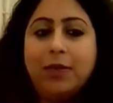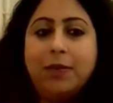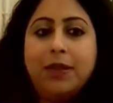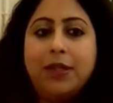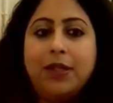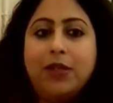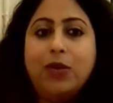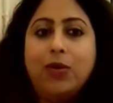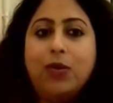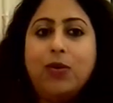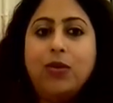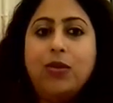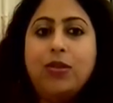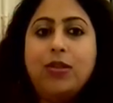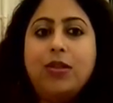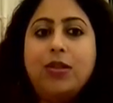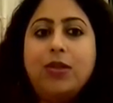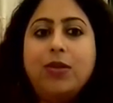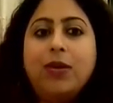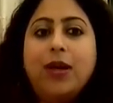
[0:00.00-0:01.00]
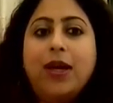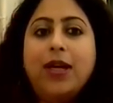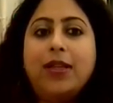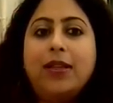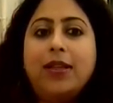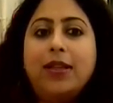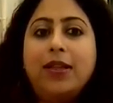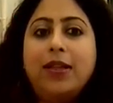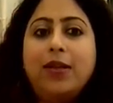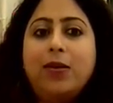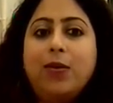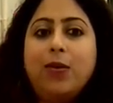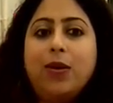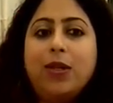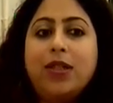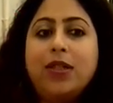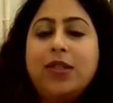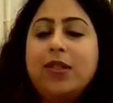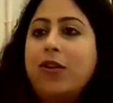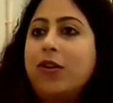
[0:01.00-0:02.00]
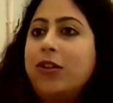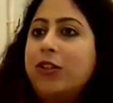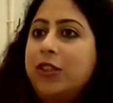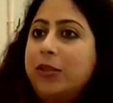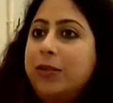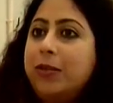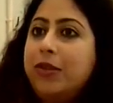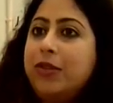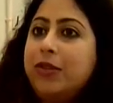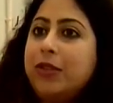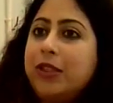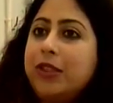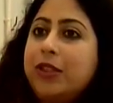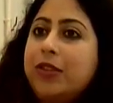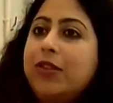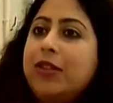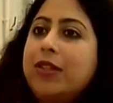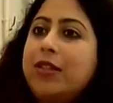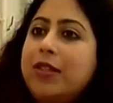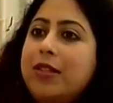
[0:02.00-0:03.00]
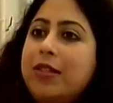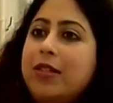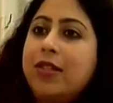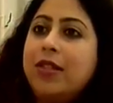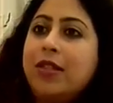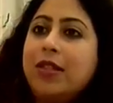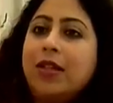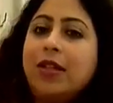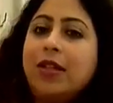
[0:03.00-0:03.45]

But also, I think what has contributed to this,